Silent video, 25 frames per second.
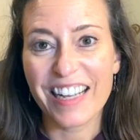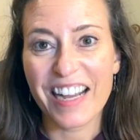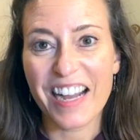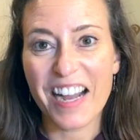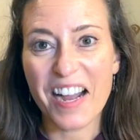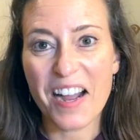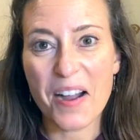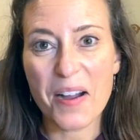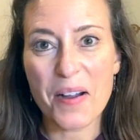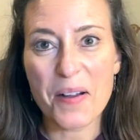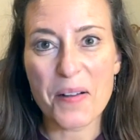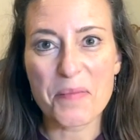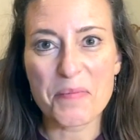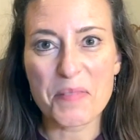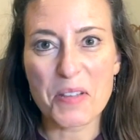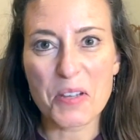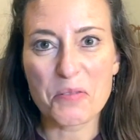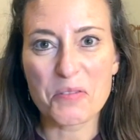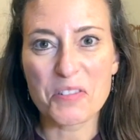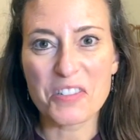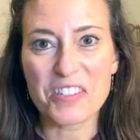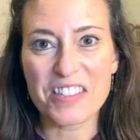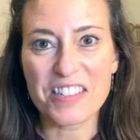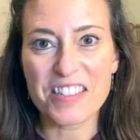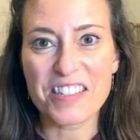It
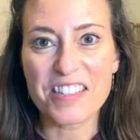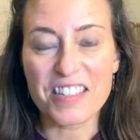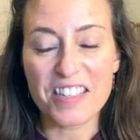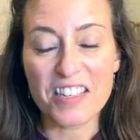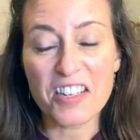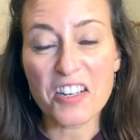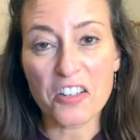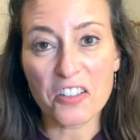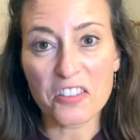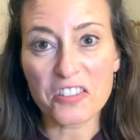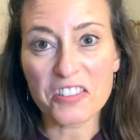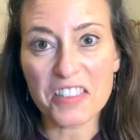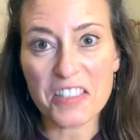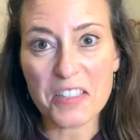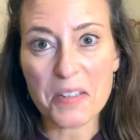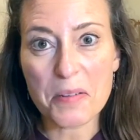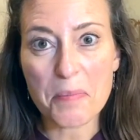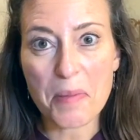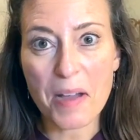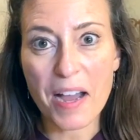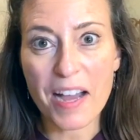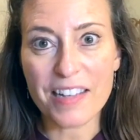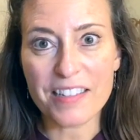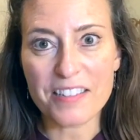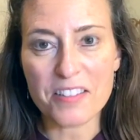was nearly
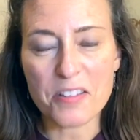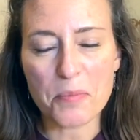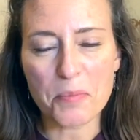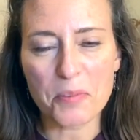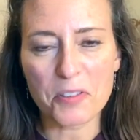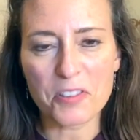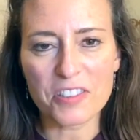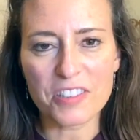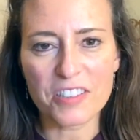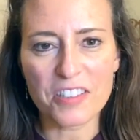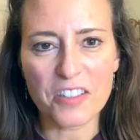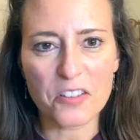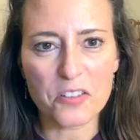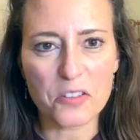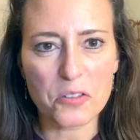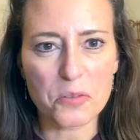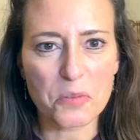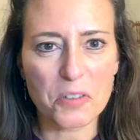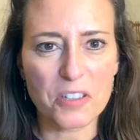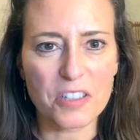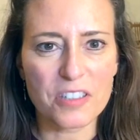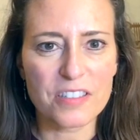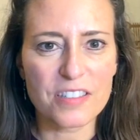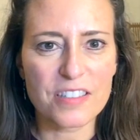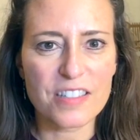impossible, in other
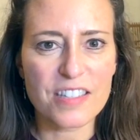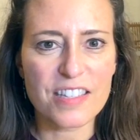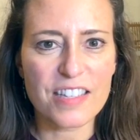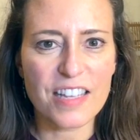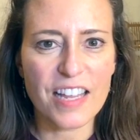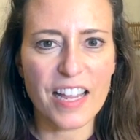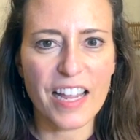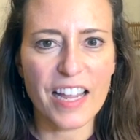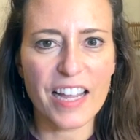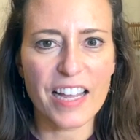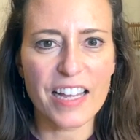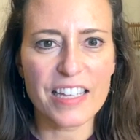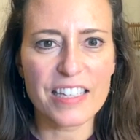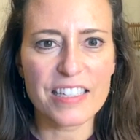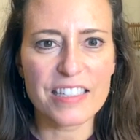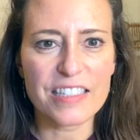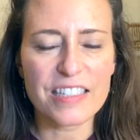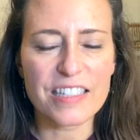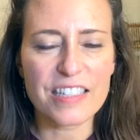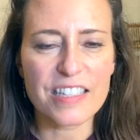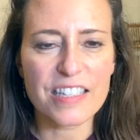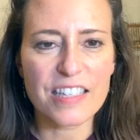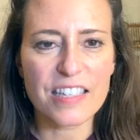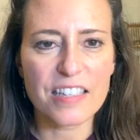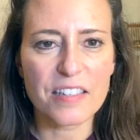words.
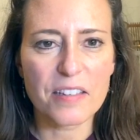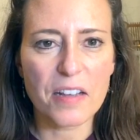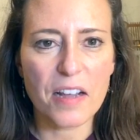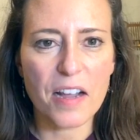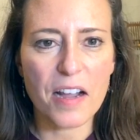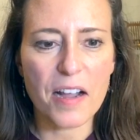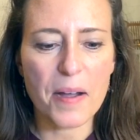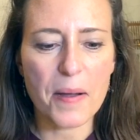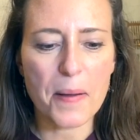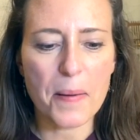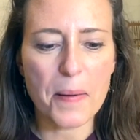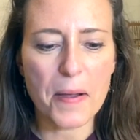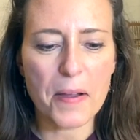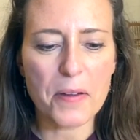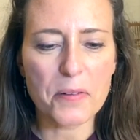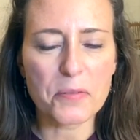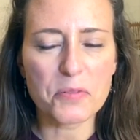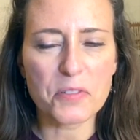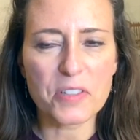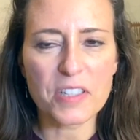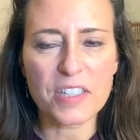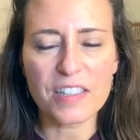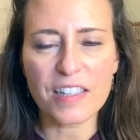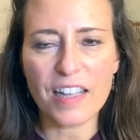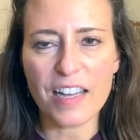And I
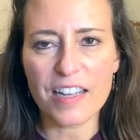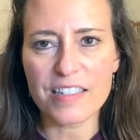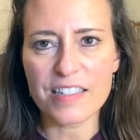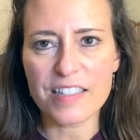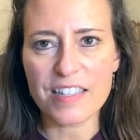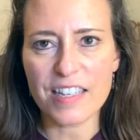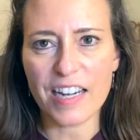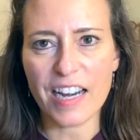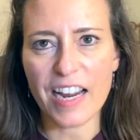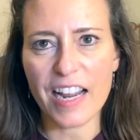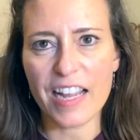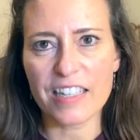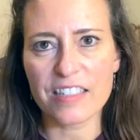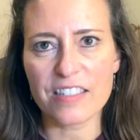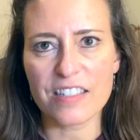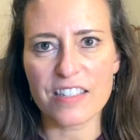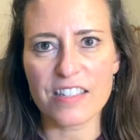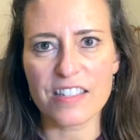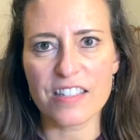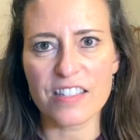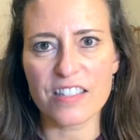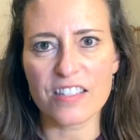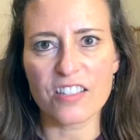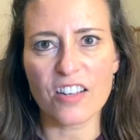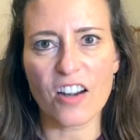realized that I had to
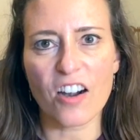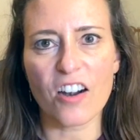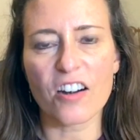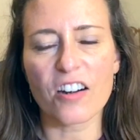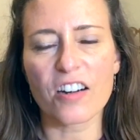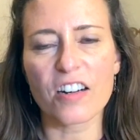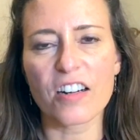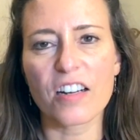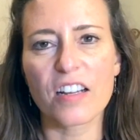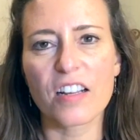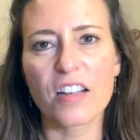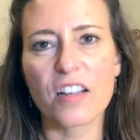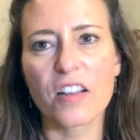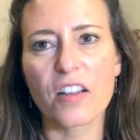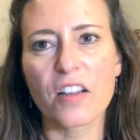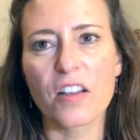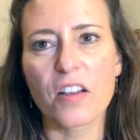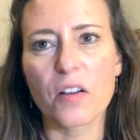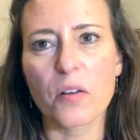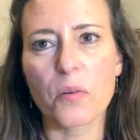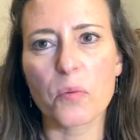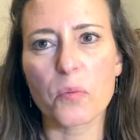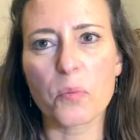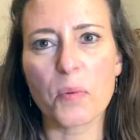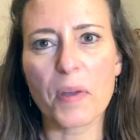start
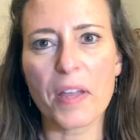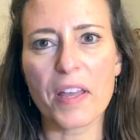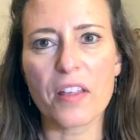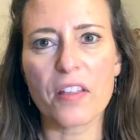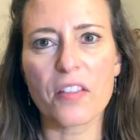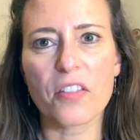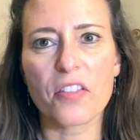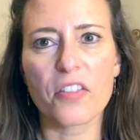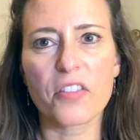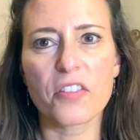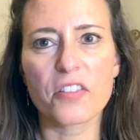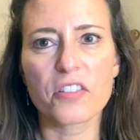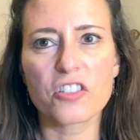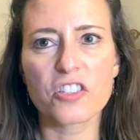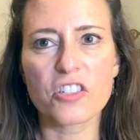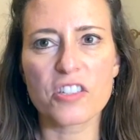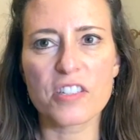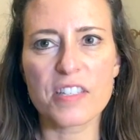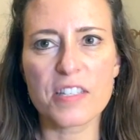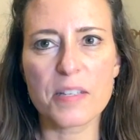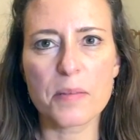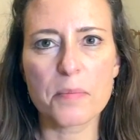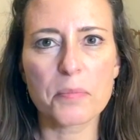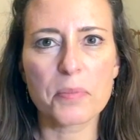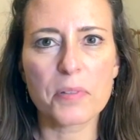with
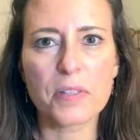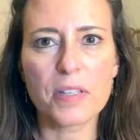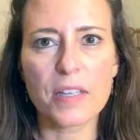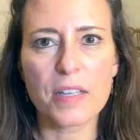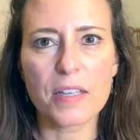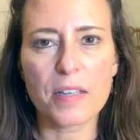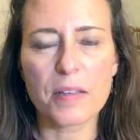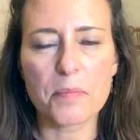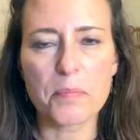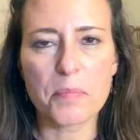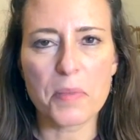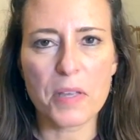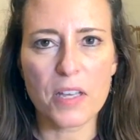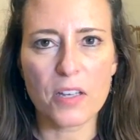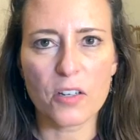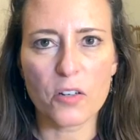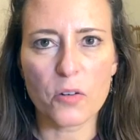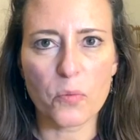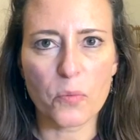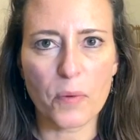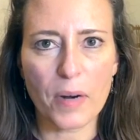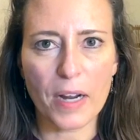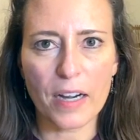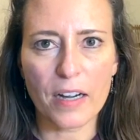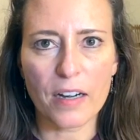just simply being
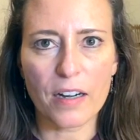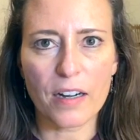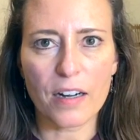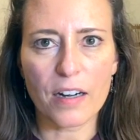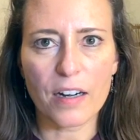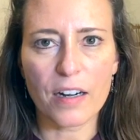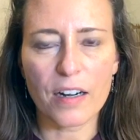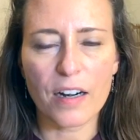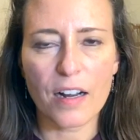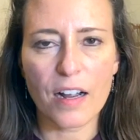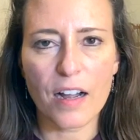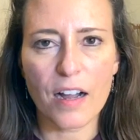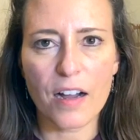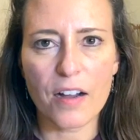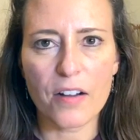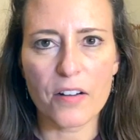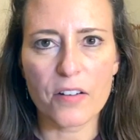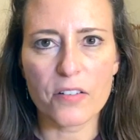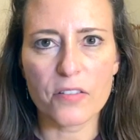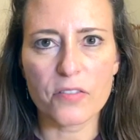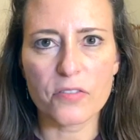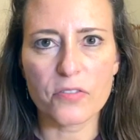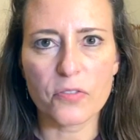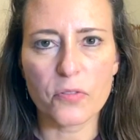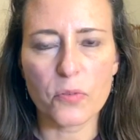aware
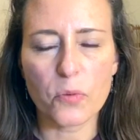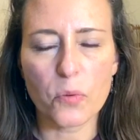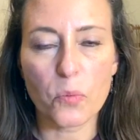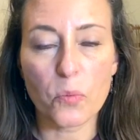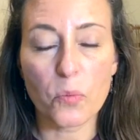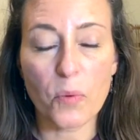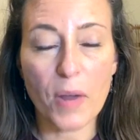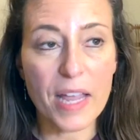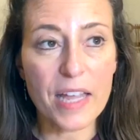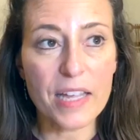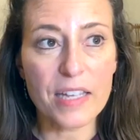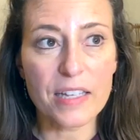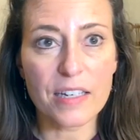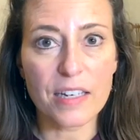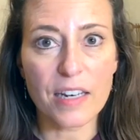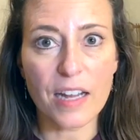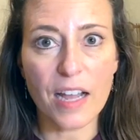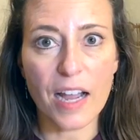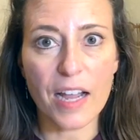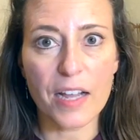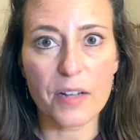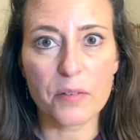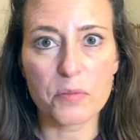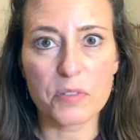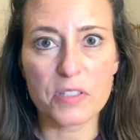of when
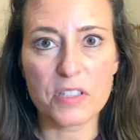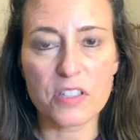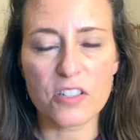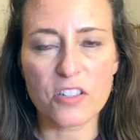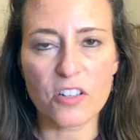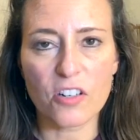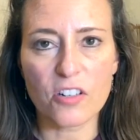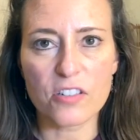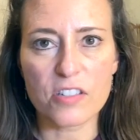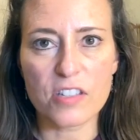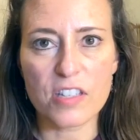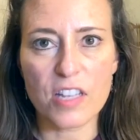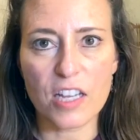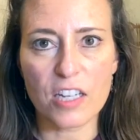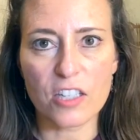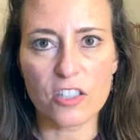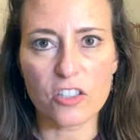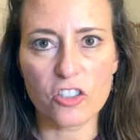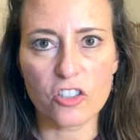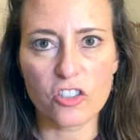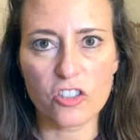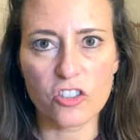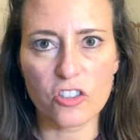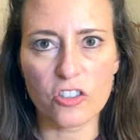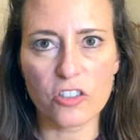I would start saying
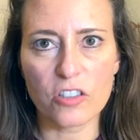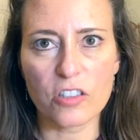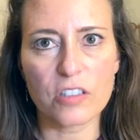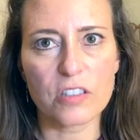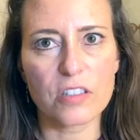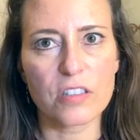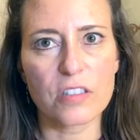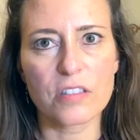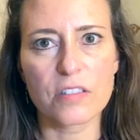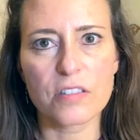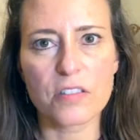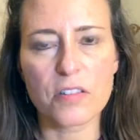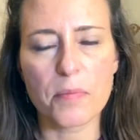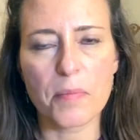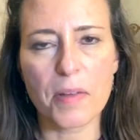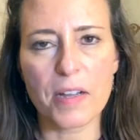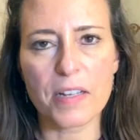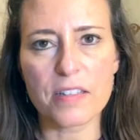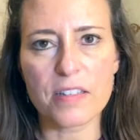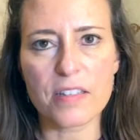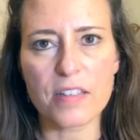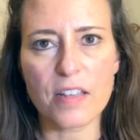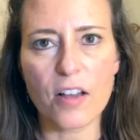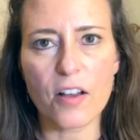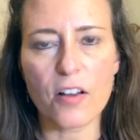should to
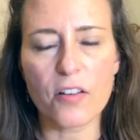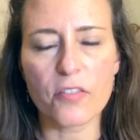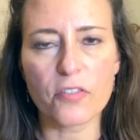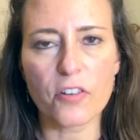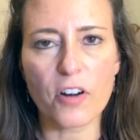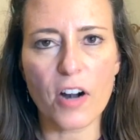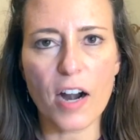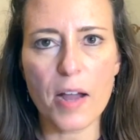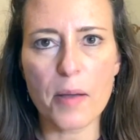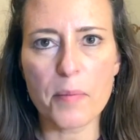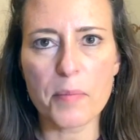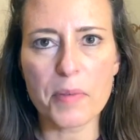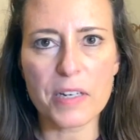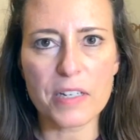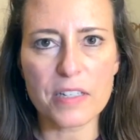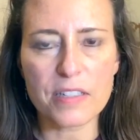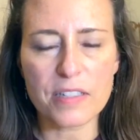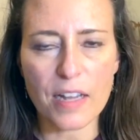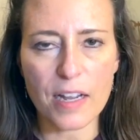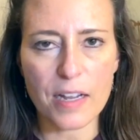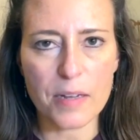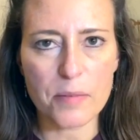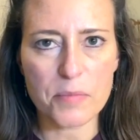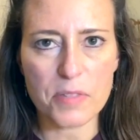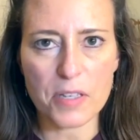myself, or how many
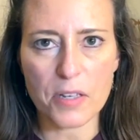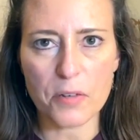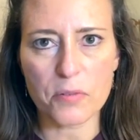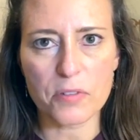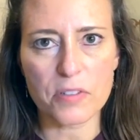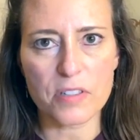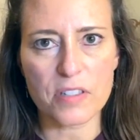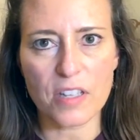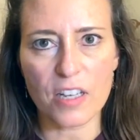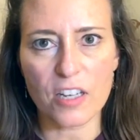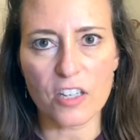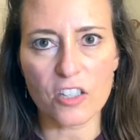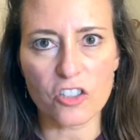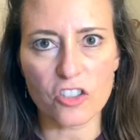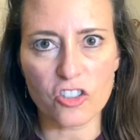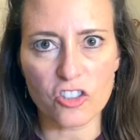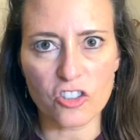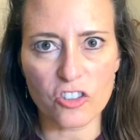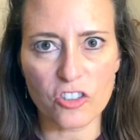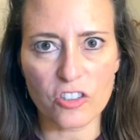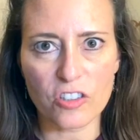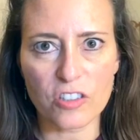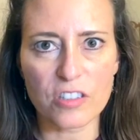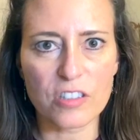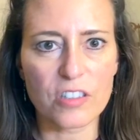times I would say
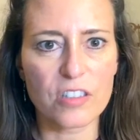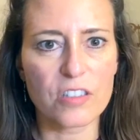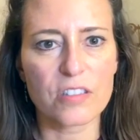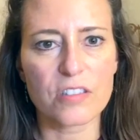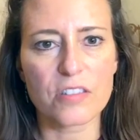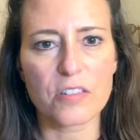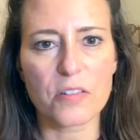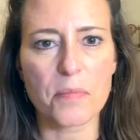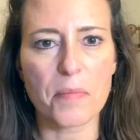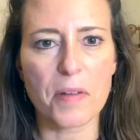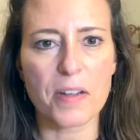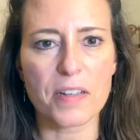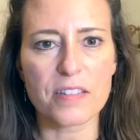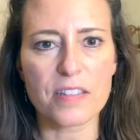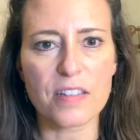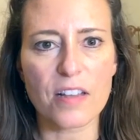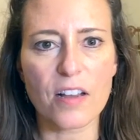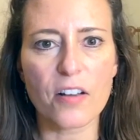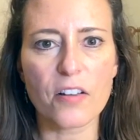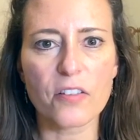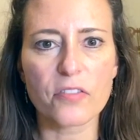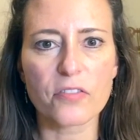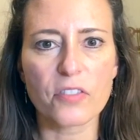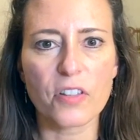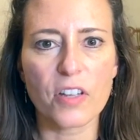should to
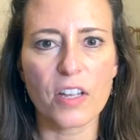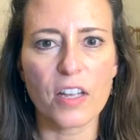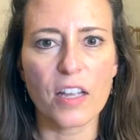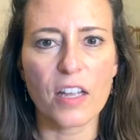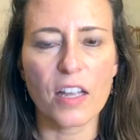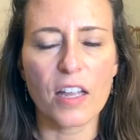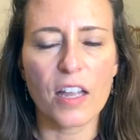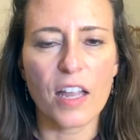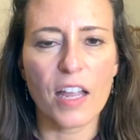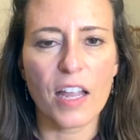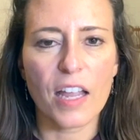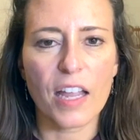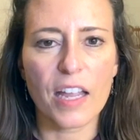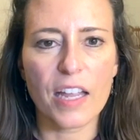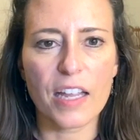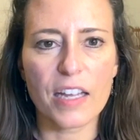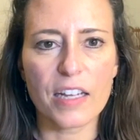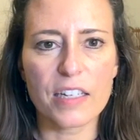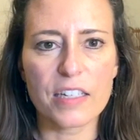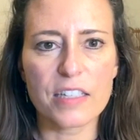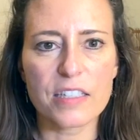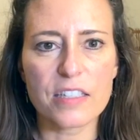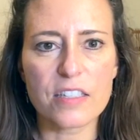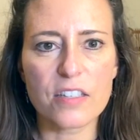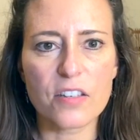myself.
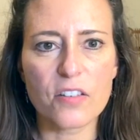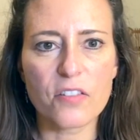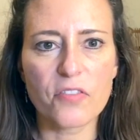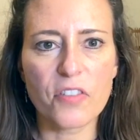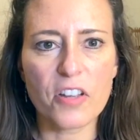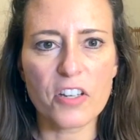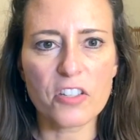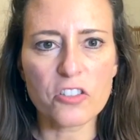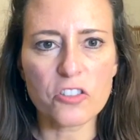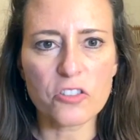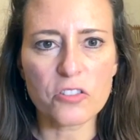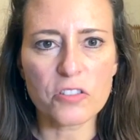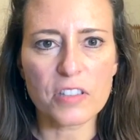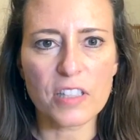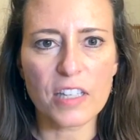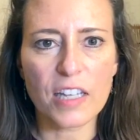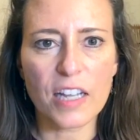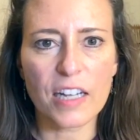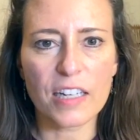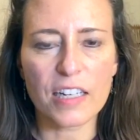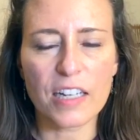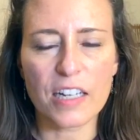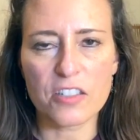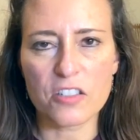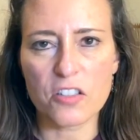And eventually
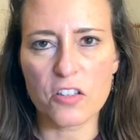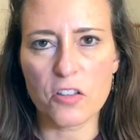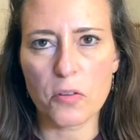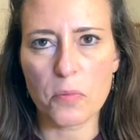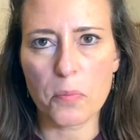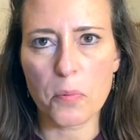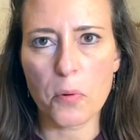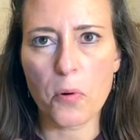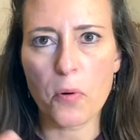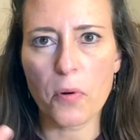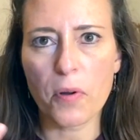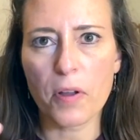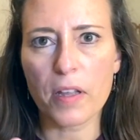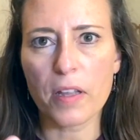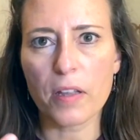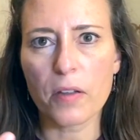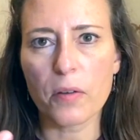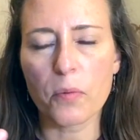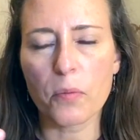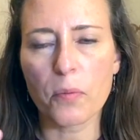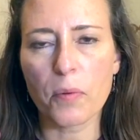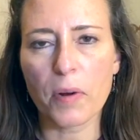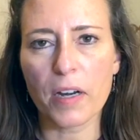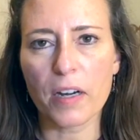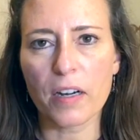I got to the point
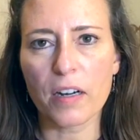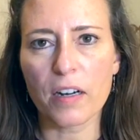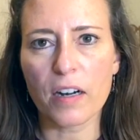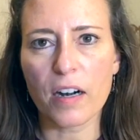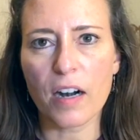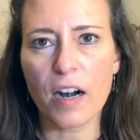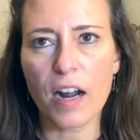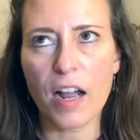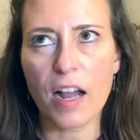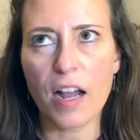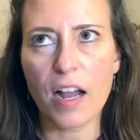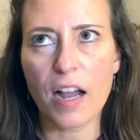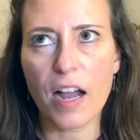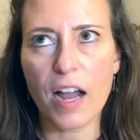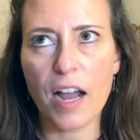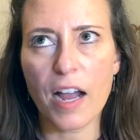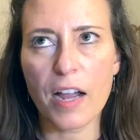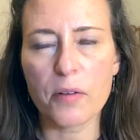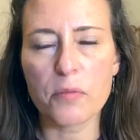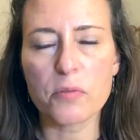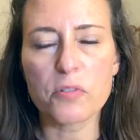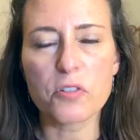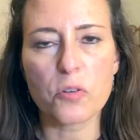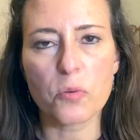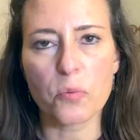where I
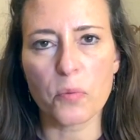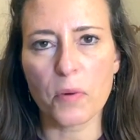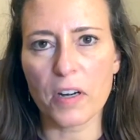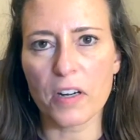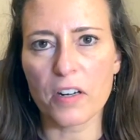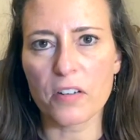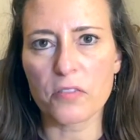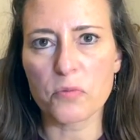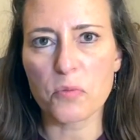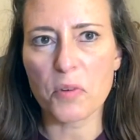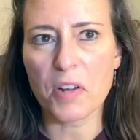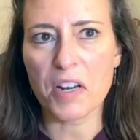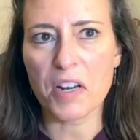was aware of when